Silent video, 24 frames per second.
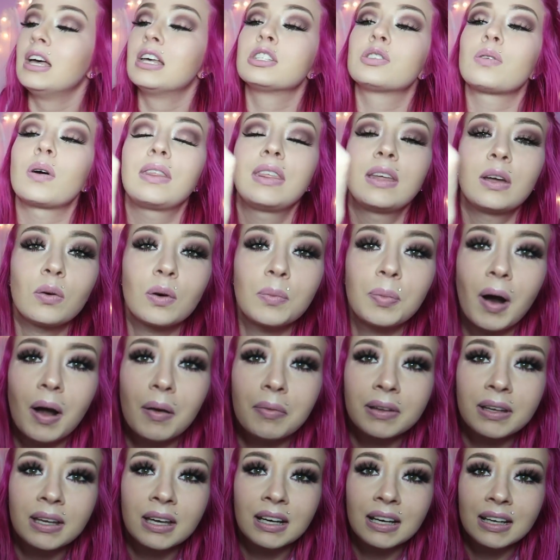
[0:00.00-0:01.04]
so I think we're
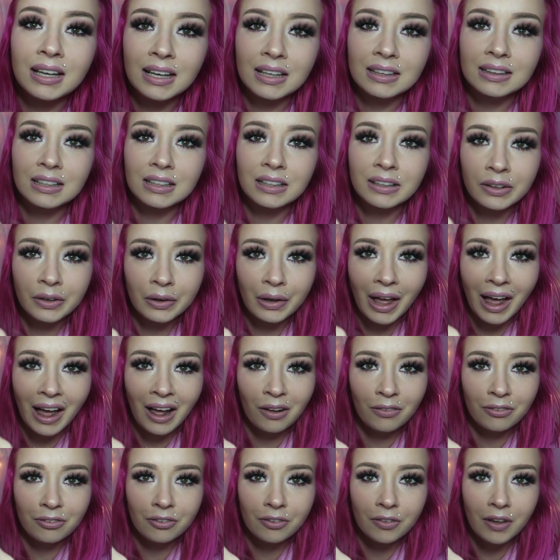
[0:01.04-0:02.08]
probably going to get the little
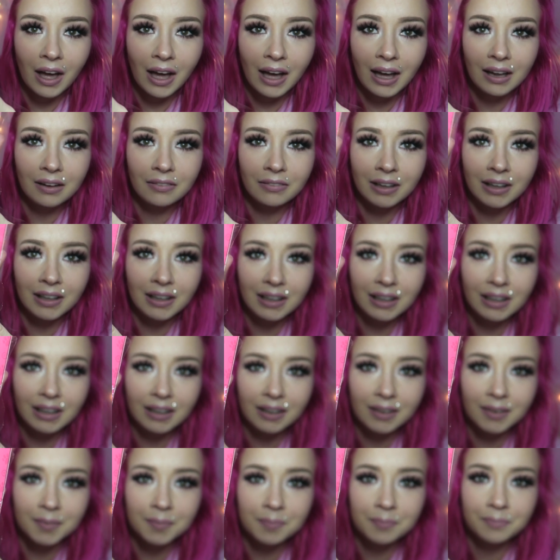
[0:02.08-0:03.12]
elf guy right
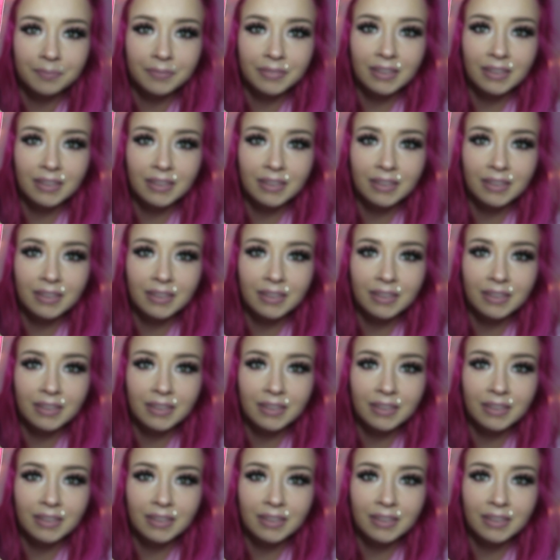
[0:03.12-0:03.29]
here,